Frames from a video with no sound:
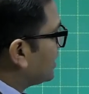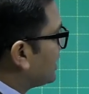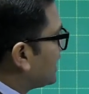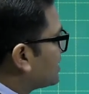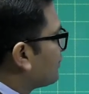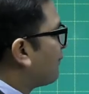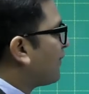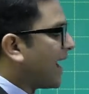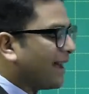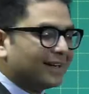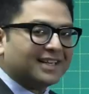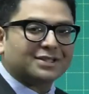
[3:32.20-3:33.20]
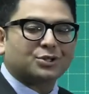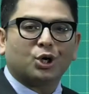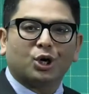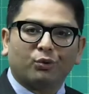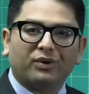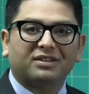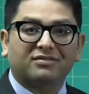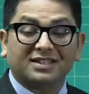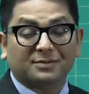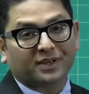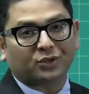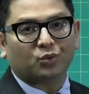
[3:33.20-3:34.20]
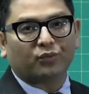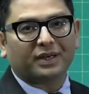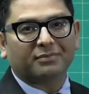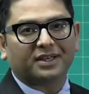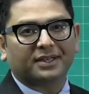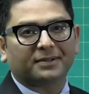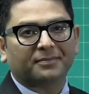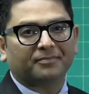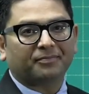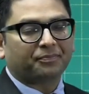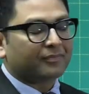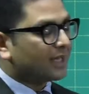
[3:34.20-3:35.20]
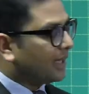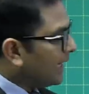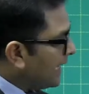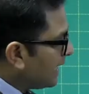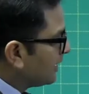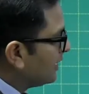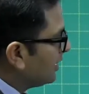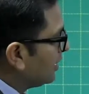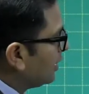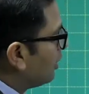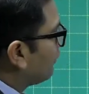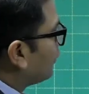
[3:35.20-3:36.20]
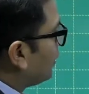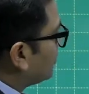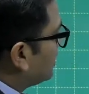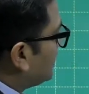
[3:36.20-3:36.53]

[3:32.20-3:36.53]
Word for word: index varies with respect to wavelength. And from